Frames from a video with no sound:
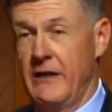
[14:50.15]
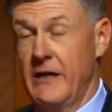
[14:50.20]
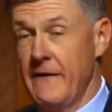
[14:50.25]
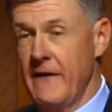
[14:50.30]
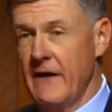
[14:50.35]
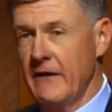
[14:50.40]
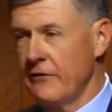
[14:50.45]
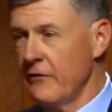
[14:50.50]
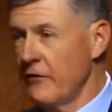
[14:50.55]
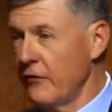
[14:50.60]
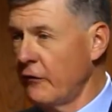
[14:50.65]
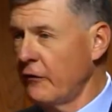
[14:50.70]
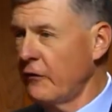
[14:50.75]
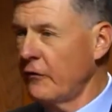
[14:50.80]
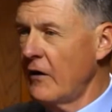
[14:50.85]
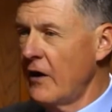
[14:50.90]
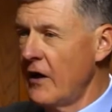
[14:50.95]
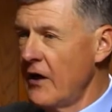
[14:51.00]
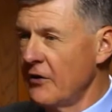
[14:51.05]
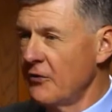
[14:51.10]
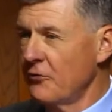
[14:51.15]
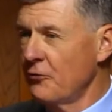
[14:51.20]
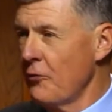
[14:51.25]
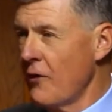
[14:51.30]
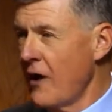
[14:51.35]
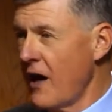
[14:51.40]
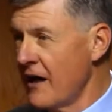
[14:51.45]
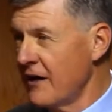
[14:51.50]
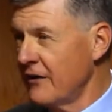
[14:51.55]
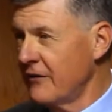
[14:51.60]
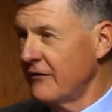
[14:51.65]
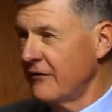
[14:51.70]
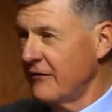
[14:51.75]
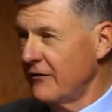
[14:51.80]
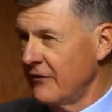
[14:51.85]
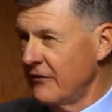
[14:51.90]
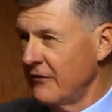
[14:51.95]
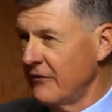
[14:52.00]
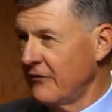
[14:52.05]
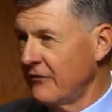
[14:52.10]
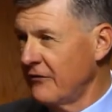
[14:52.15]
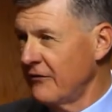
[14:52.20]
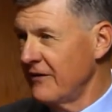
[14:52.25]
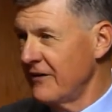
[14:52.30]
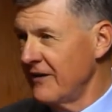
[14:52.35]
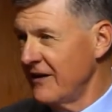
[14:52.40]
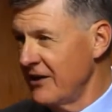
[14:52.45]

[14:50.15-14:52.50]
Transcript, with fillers: now that the sun rises